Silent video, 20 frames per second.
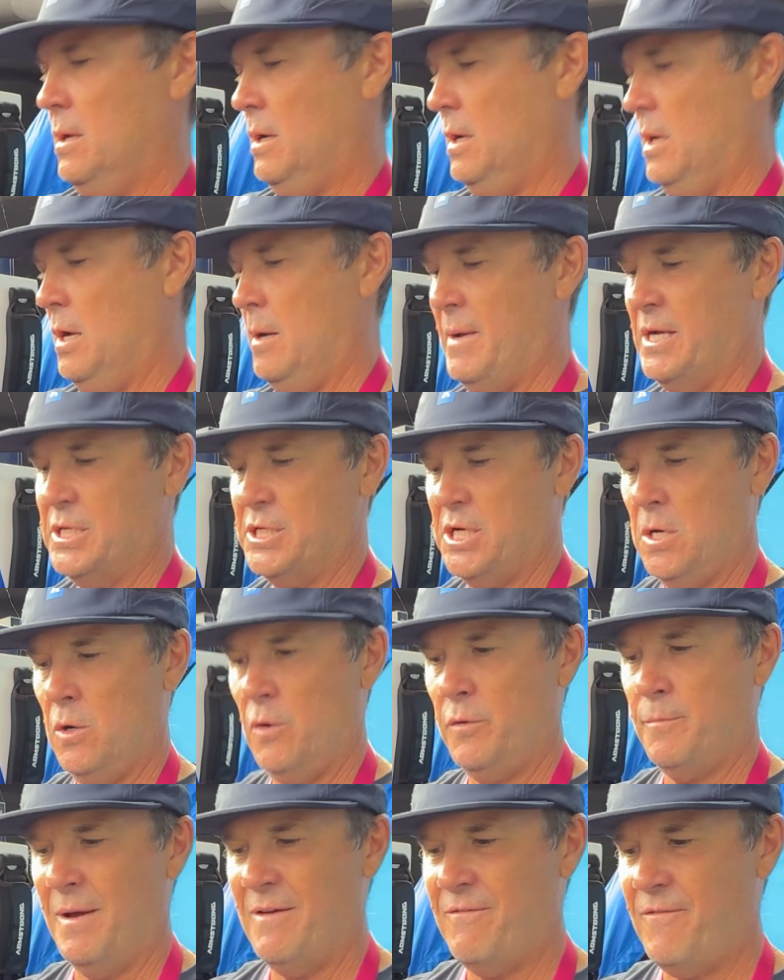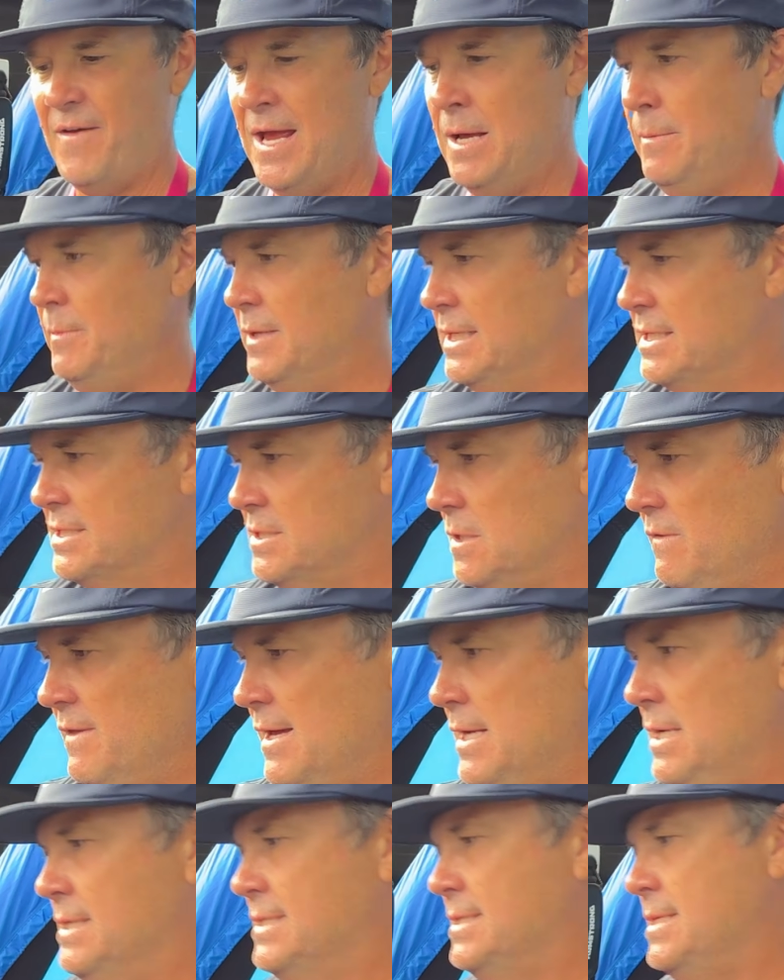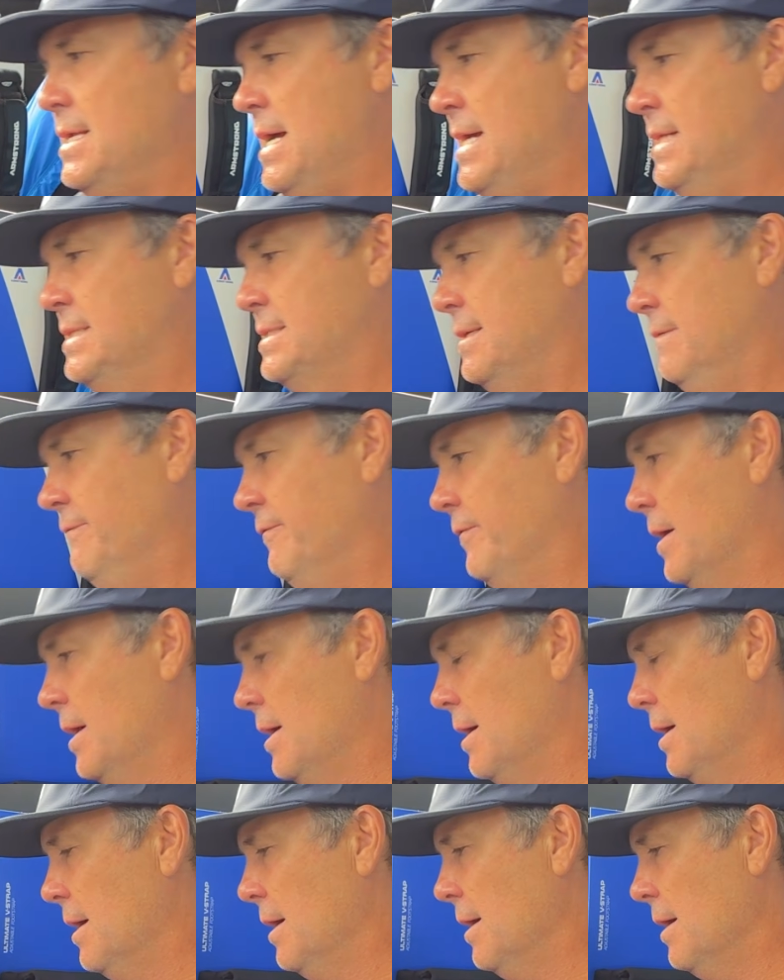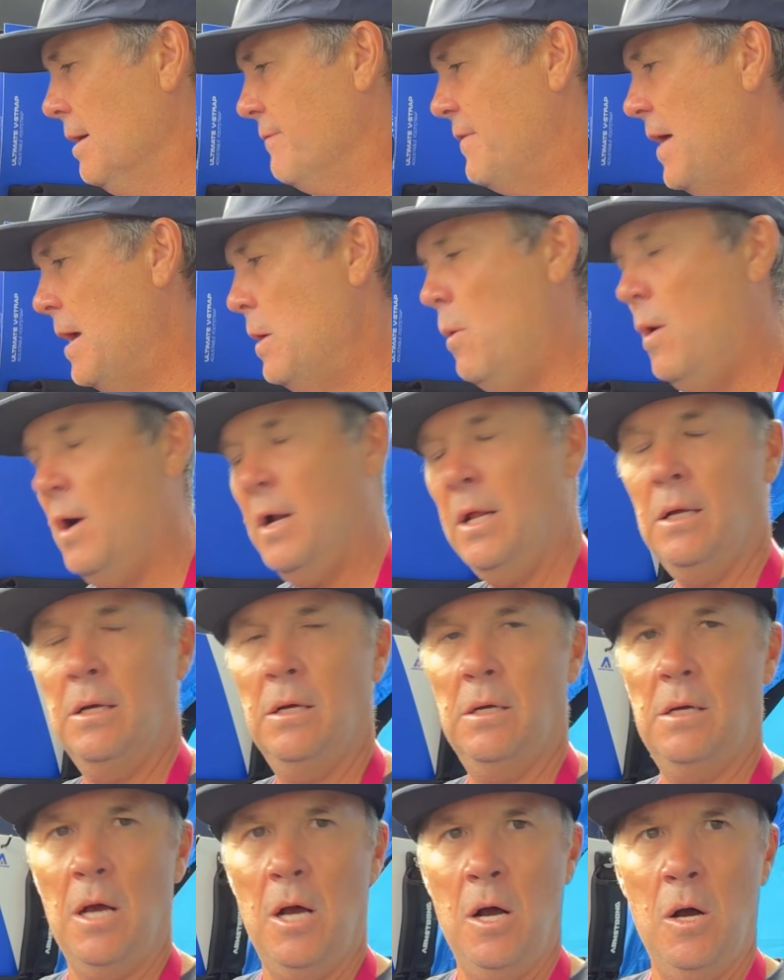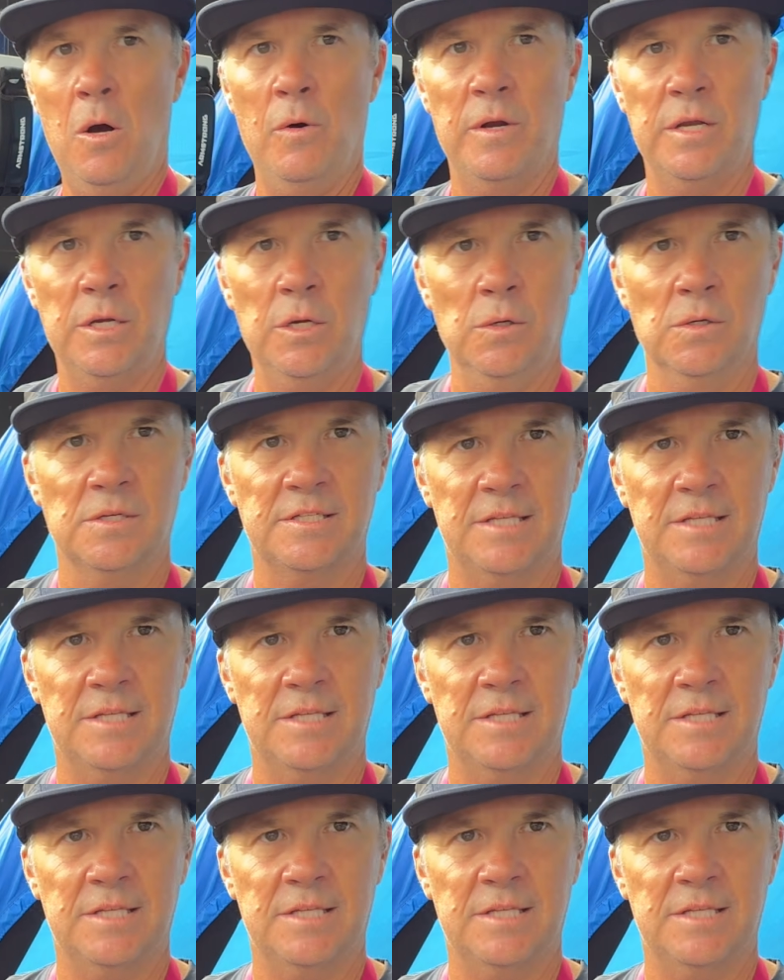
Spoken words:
I share with my family, so then it's nice that they want to go and use